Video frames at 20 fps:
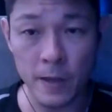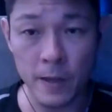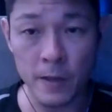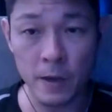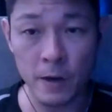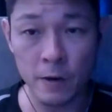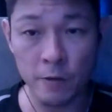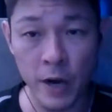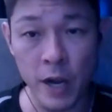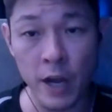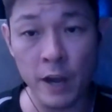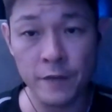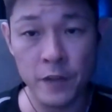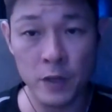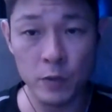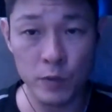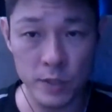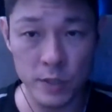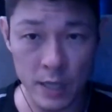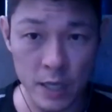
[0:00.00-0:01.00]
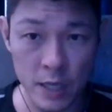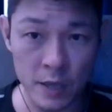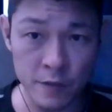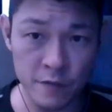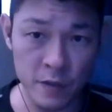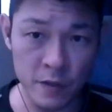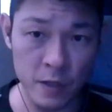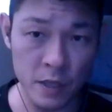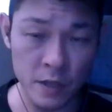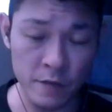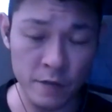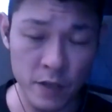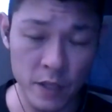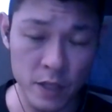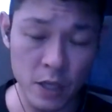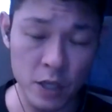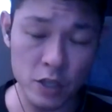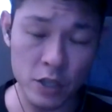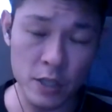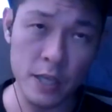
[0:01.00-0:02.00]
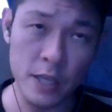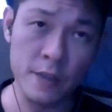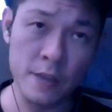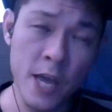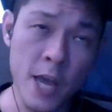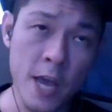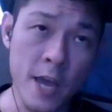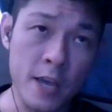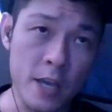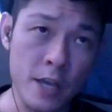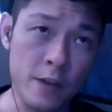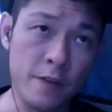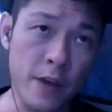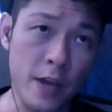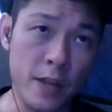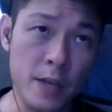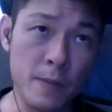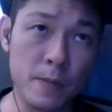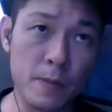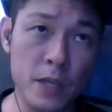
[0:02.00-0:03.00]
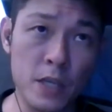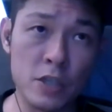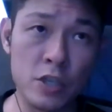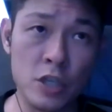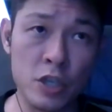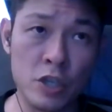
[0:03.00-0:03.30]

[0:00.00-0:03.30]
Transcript: right after we send an invitation, if anybody